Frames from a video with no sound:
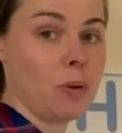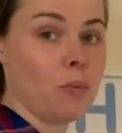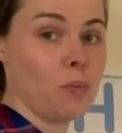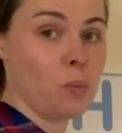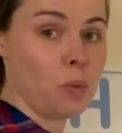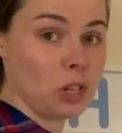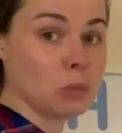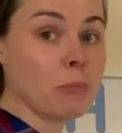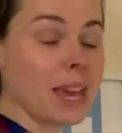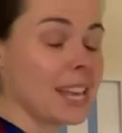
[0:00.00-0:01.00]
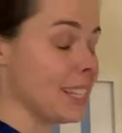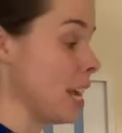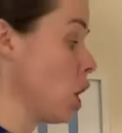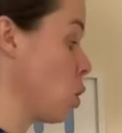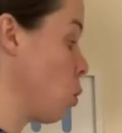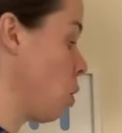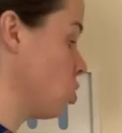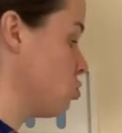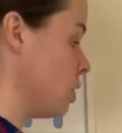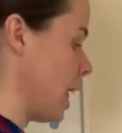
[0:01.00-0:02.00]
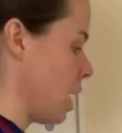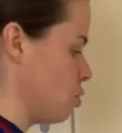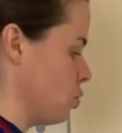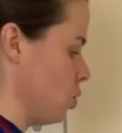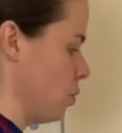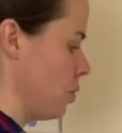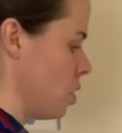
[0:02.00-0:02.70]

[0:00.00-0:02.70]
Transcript: which makes it a quadrilateral.